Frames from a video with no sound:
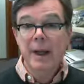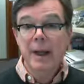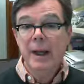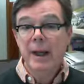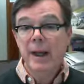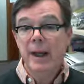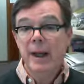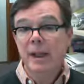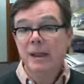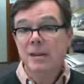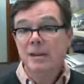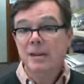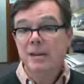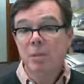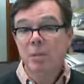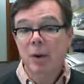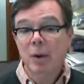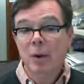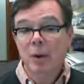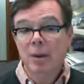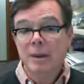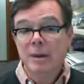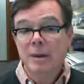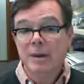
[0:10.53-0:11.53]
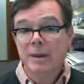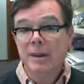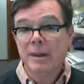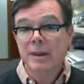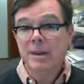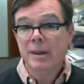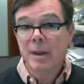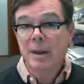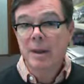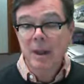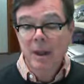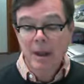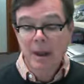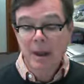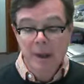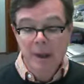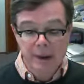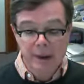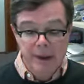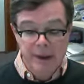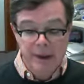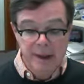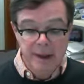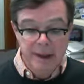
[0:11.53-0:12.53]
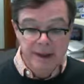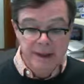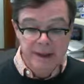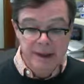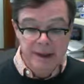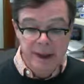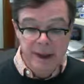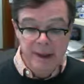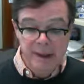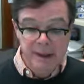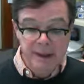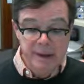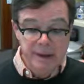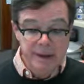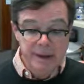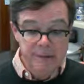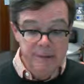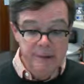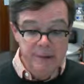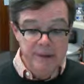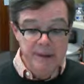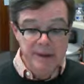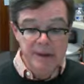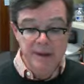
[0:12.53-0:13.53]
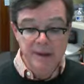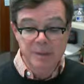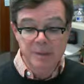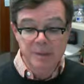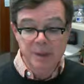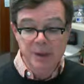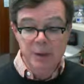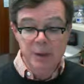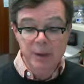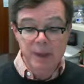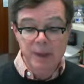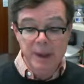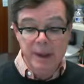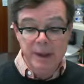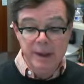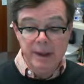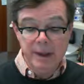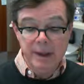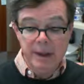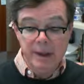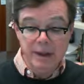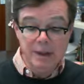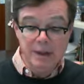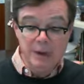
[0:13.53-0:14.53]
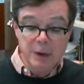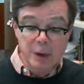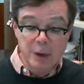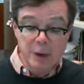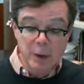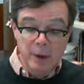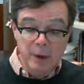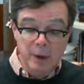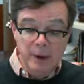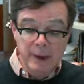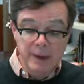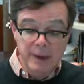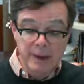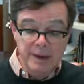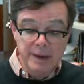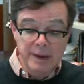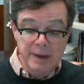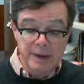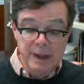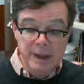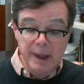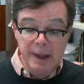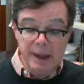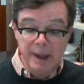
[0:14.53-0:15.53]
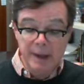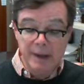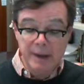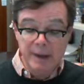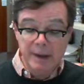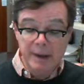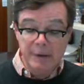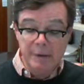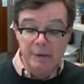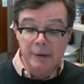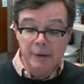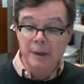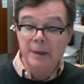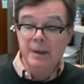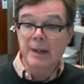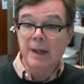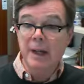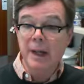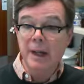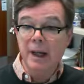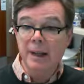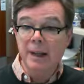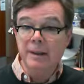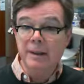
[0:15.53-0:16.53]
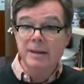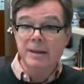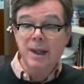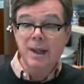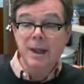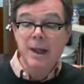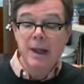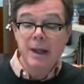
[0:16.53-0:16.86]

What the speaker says: It explores the similarities and differences between the stories and different texts